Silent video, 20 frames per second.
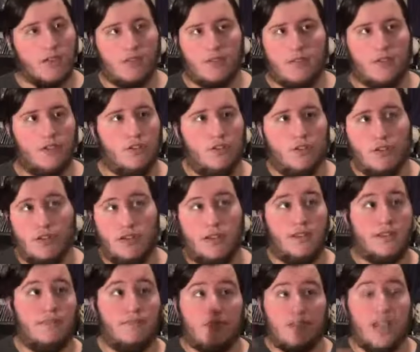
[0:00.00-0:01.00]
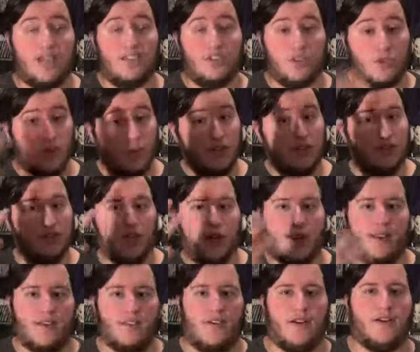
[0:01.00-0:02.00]
you can, that's 3
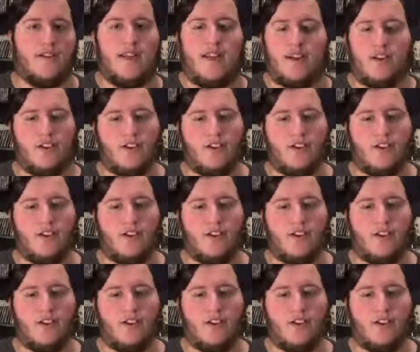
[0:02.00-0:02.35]
strikes right there.